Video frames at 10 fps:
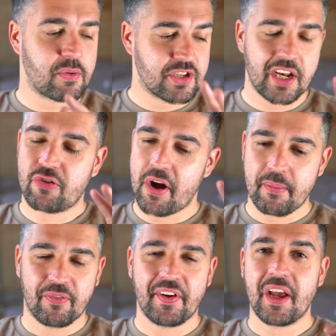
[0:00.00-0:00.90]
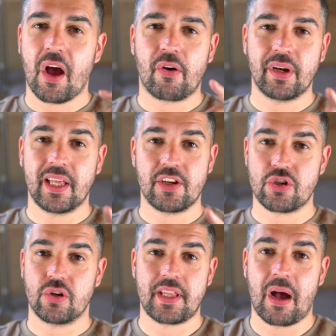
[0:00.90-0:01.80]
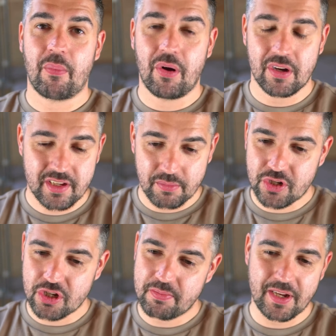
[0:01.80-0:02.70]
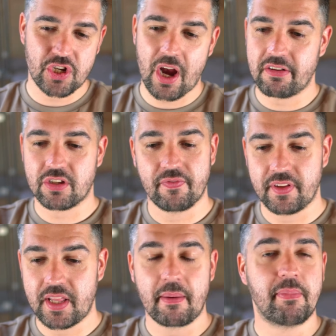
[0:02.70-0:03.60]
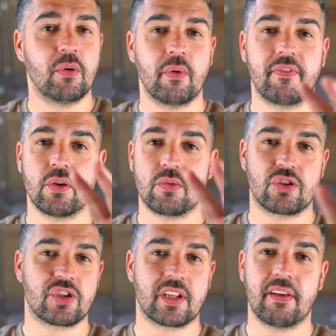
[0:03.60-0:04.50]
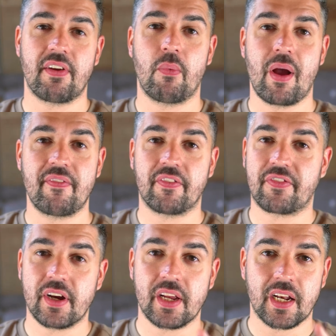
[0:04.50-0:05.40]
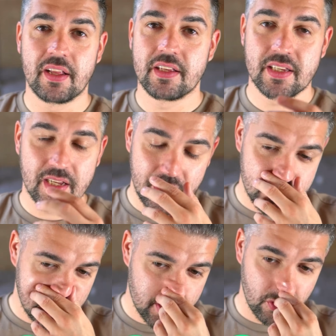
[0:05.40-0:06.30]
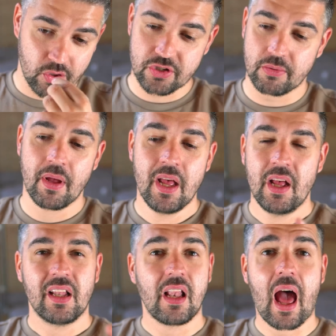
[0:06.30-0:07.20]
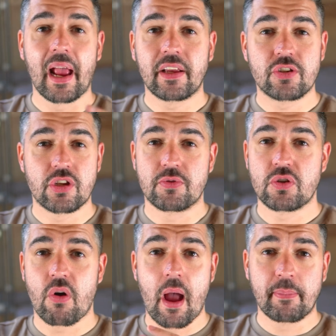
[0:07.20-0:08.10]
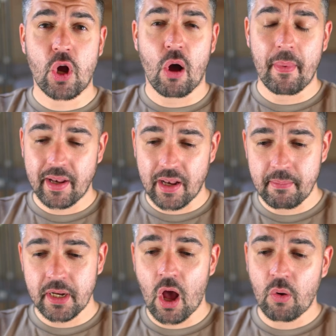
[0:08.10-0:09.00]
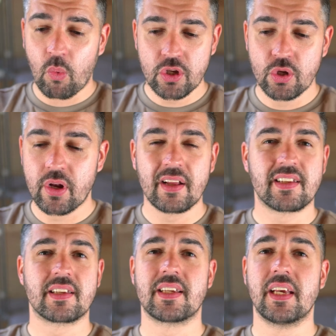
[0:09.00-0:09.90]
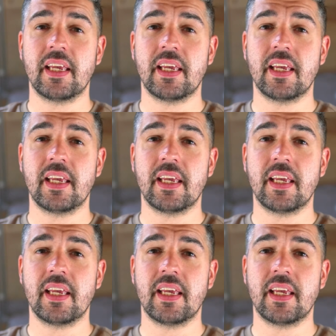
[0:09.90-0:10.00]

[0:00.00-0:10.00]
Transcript: incredible video. I really enjoyed that one because it was just me sharing something that I built with you just to give it away for free, and it's awesome. Like, subscribe, comment. Let me know what you'd like to see